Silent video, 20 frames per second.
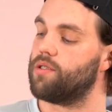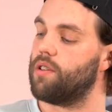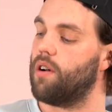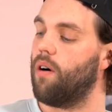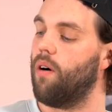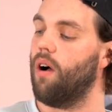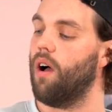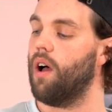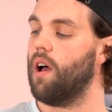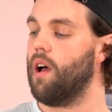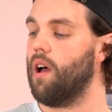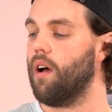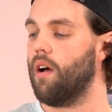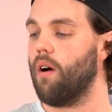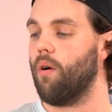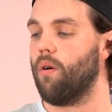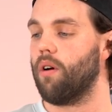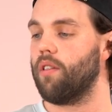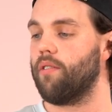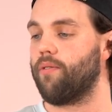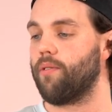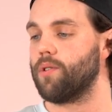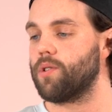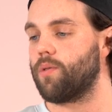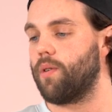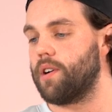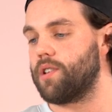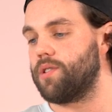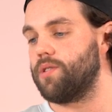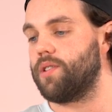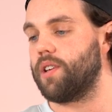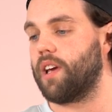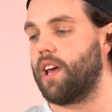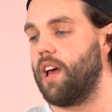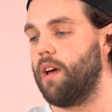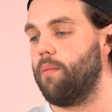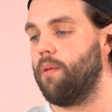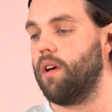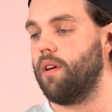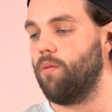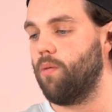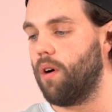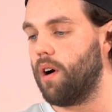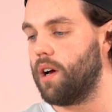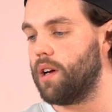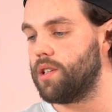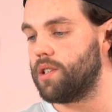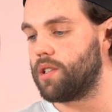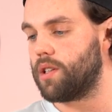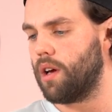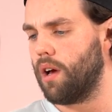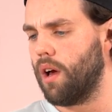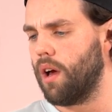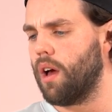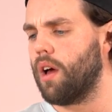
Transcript: So one of the first questions that came in was,